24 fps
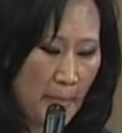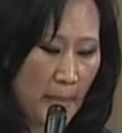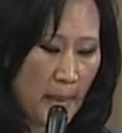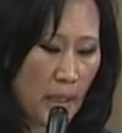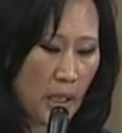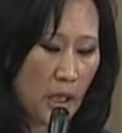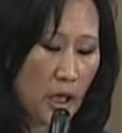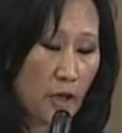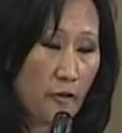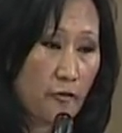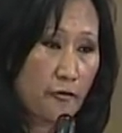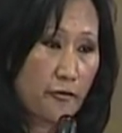
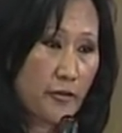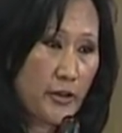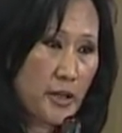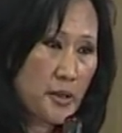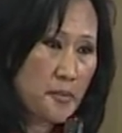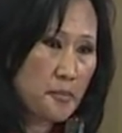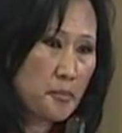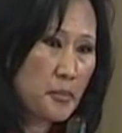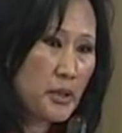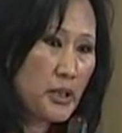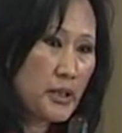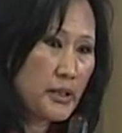A free
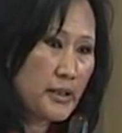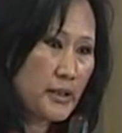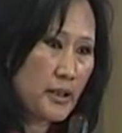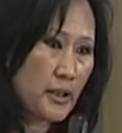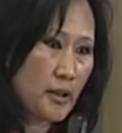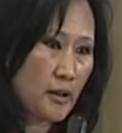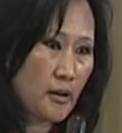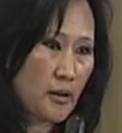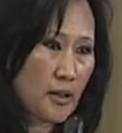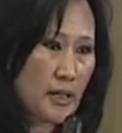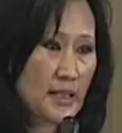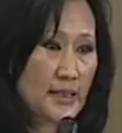
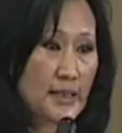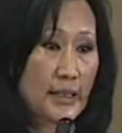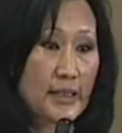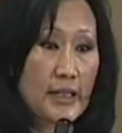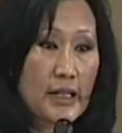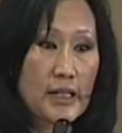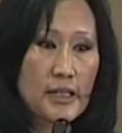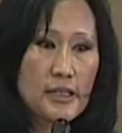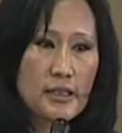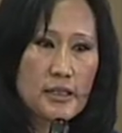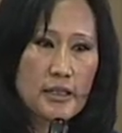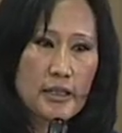media is an
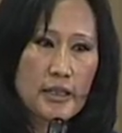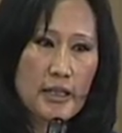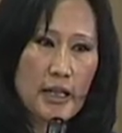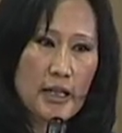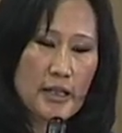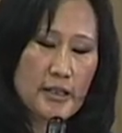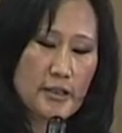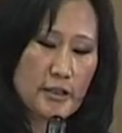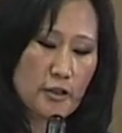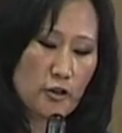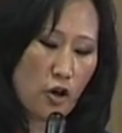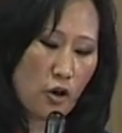
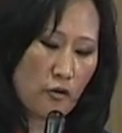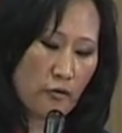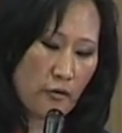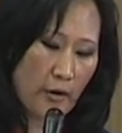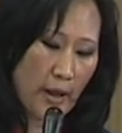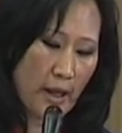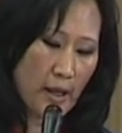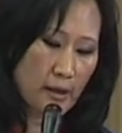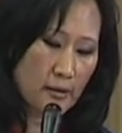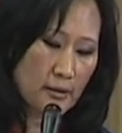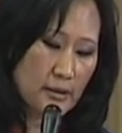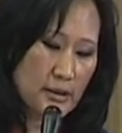indicator of a
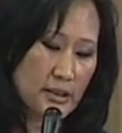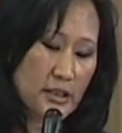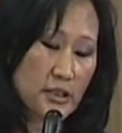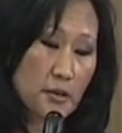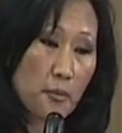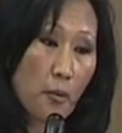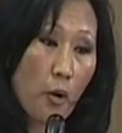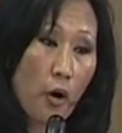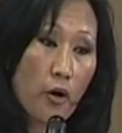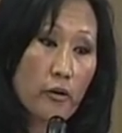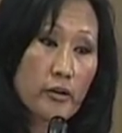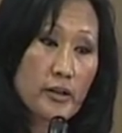healthy
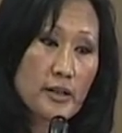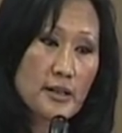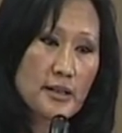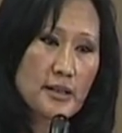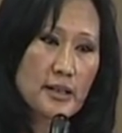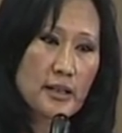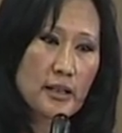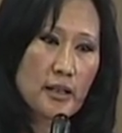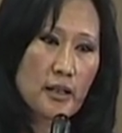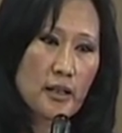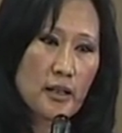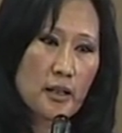
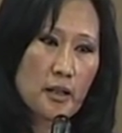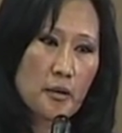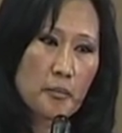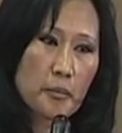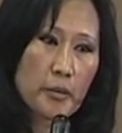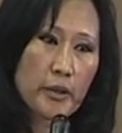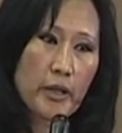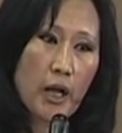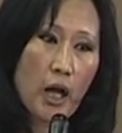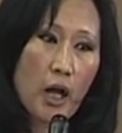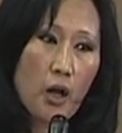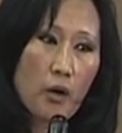democracy,
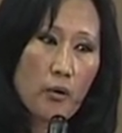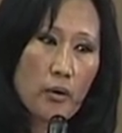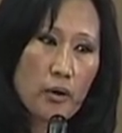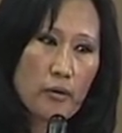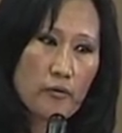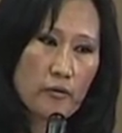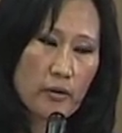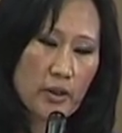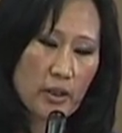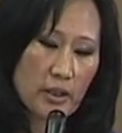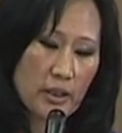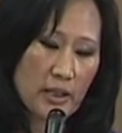but
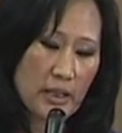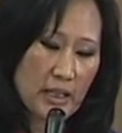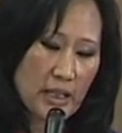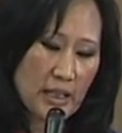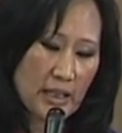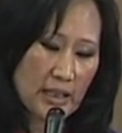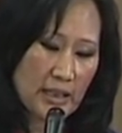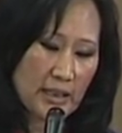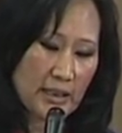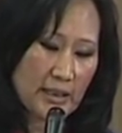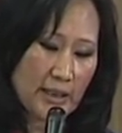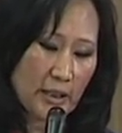however,
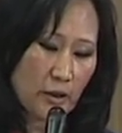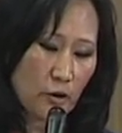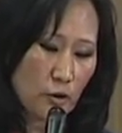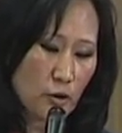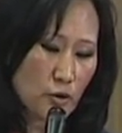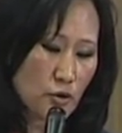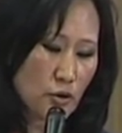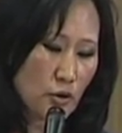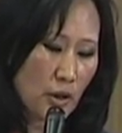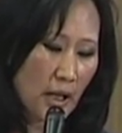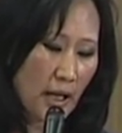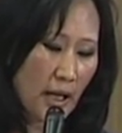it can
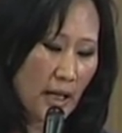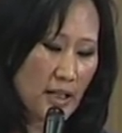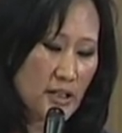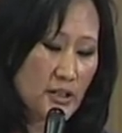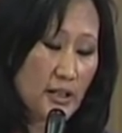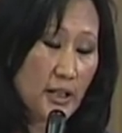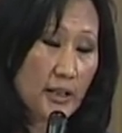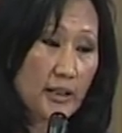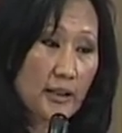also hijack